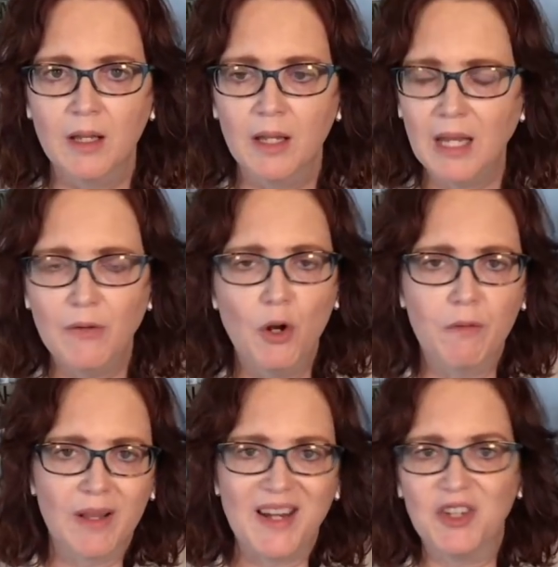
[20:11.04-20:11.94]
even
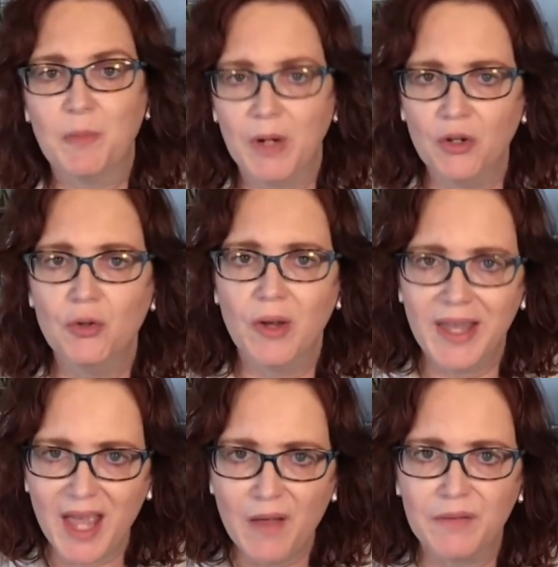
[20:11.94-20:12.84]
over like spiritual
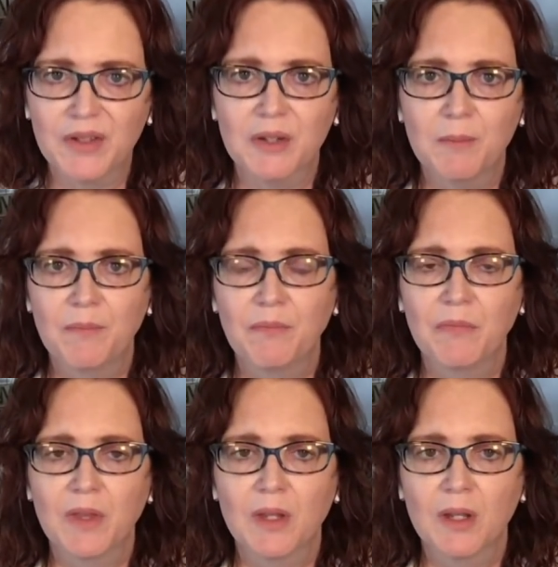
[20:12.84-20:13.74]
gifts.
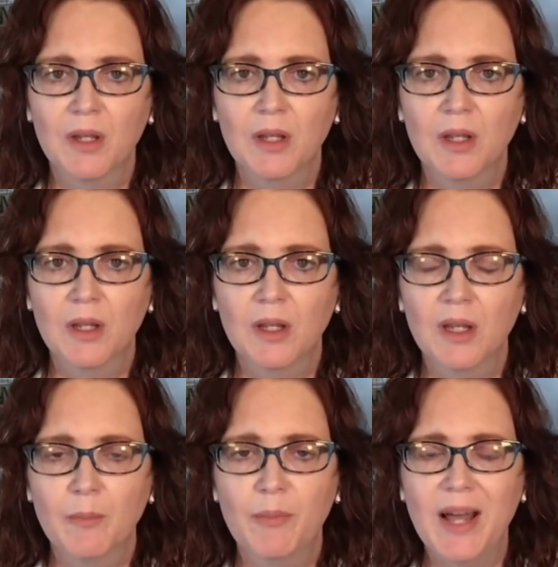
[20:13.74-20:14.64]

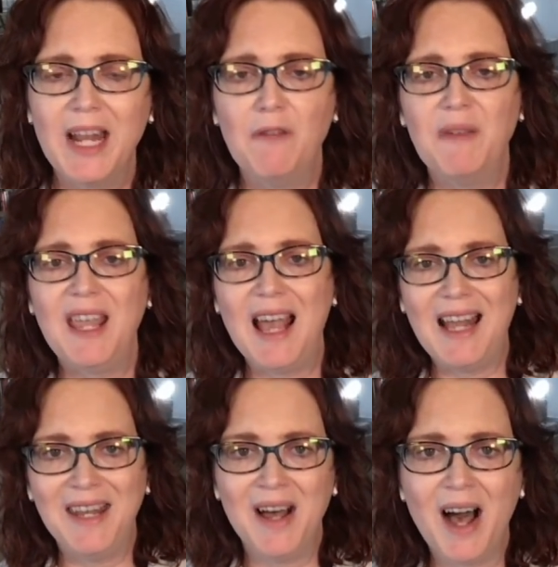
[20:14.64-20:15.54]
But if he
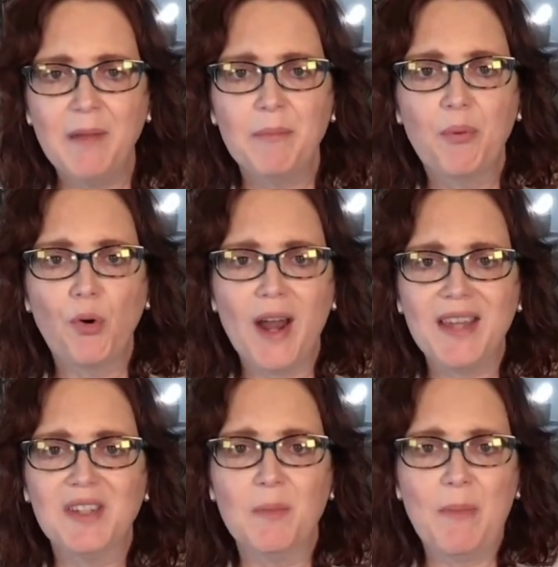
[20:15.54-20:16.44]
had not
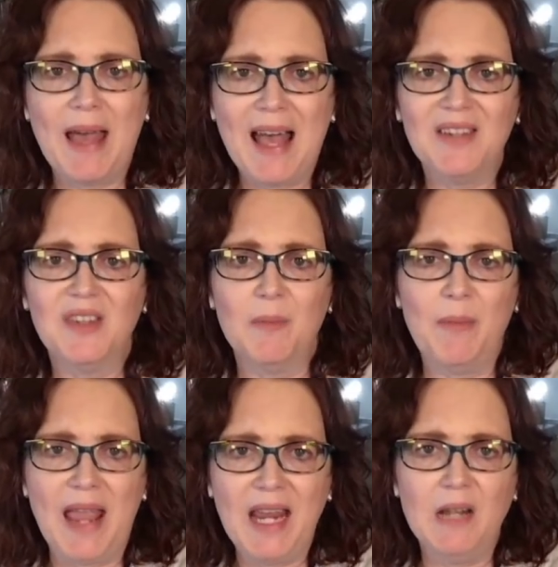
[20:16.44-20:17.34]
pressed past the
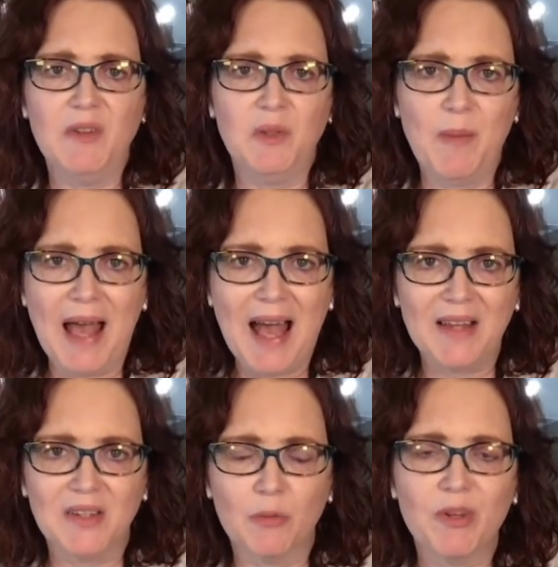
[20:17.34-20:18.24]
pain of his
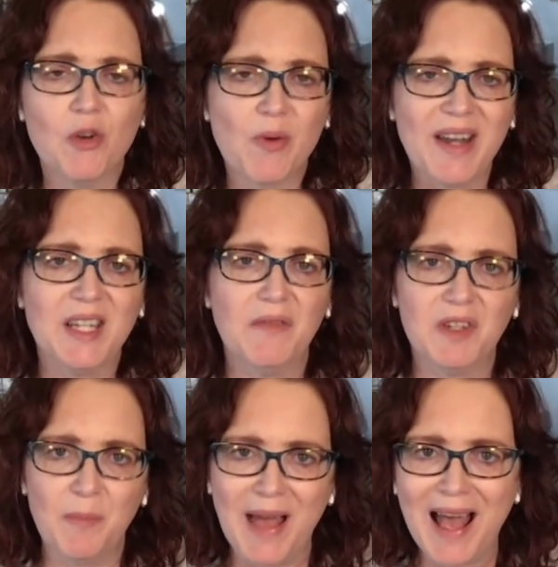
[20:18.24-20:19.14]
past, the regrets of
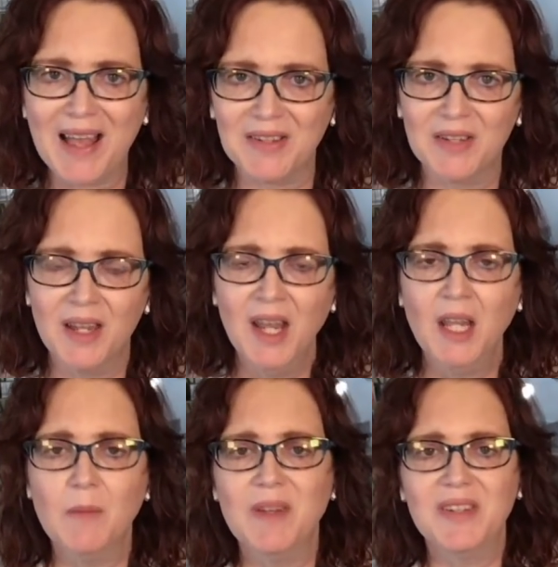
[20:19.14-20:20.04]
his past,
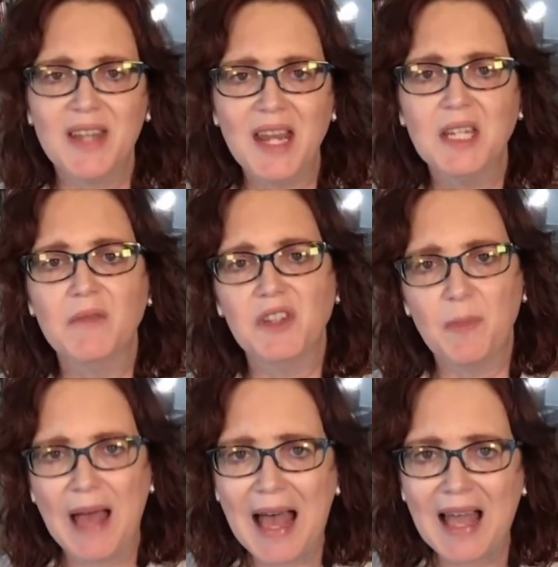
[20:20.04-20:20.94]
the mistakes of his
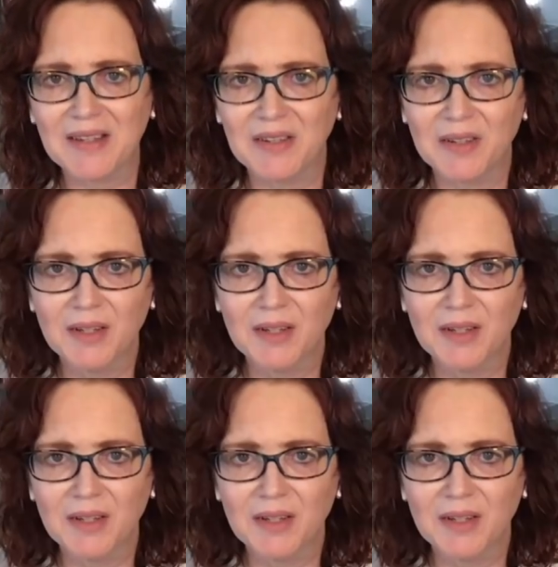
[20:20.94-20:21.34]
past,